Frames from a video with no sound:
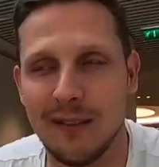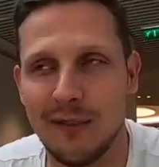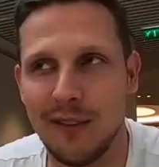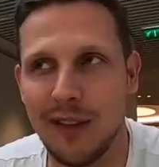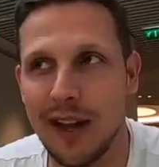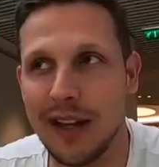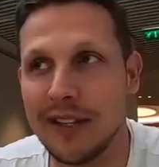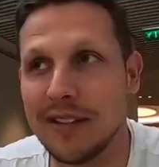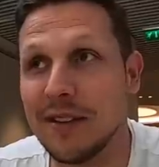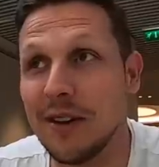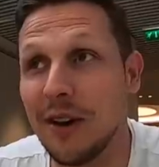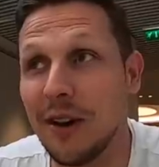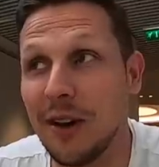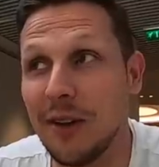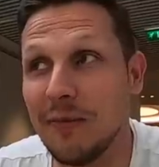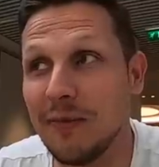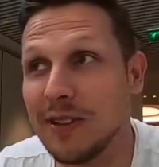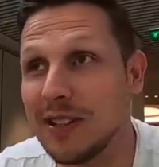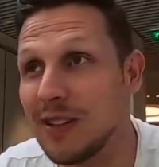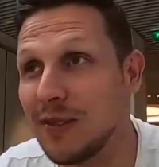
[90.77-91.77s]
Flight
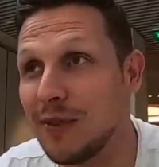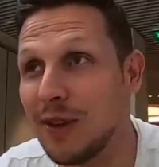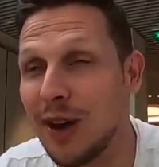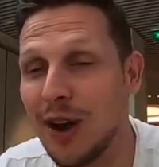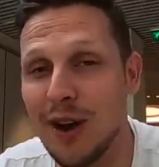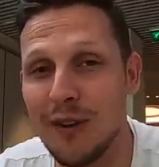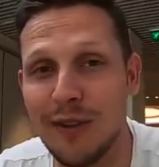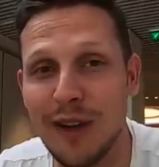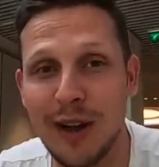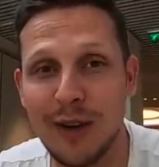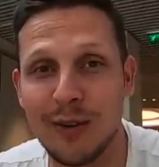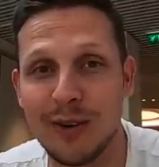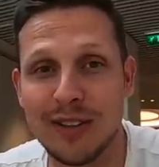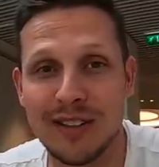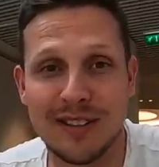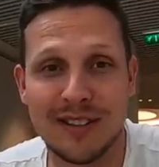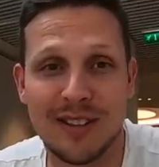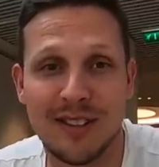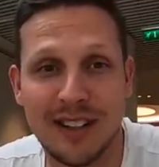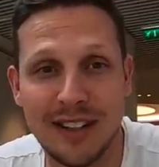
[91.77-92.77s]
time, 7.5
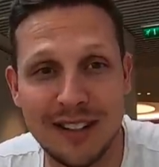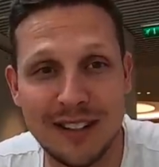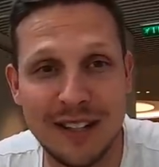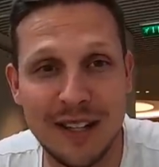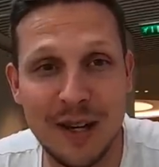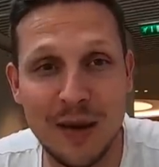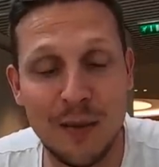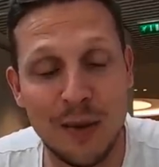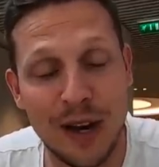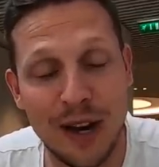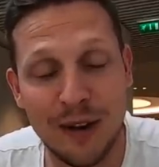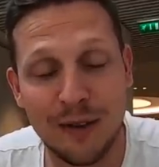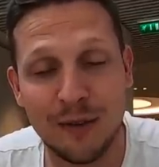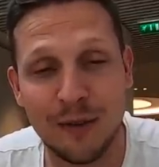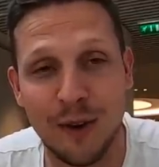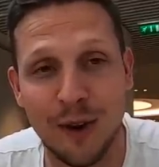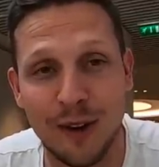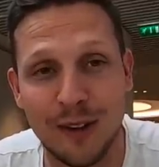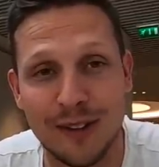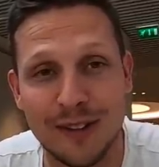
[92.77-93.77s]
hours. So let's see what Air
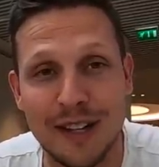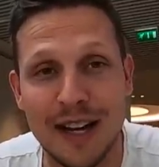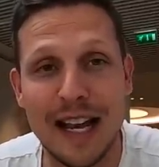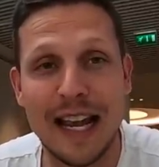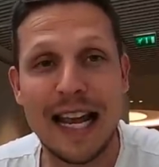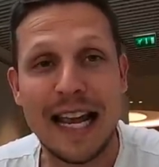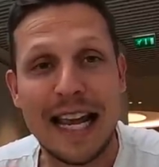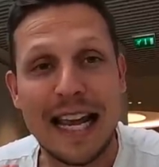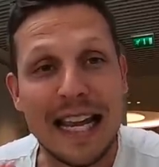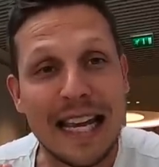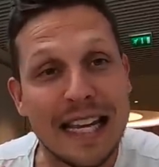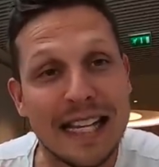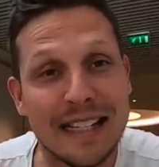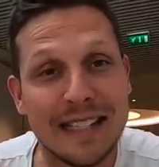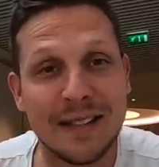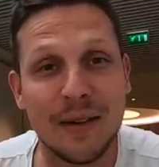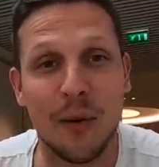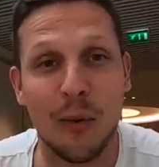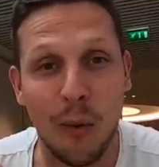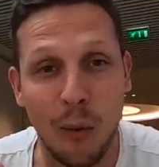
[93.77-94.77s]
France
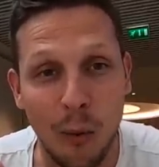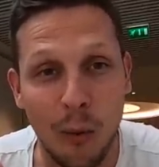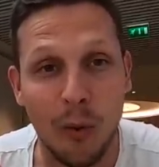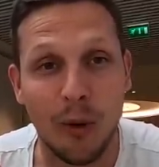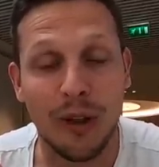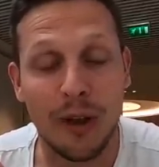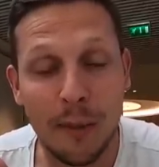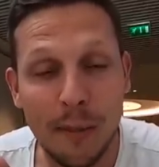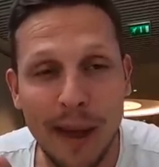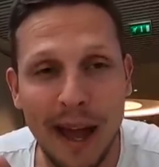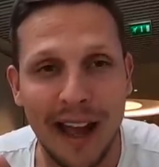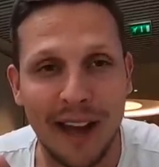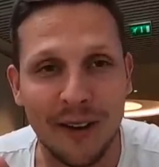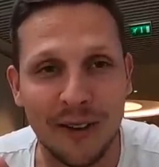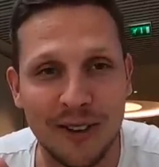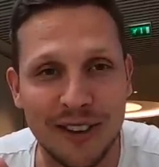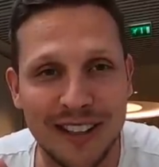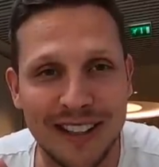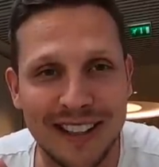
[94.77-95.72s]
is all about.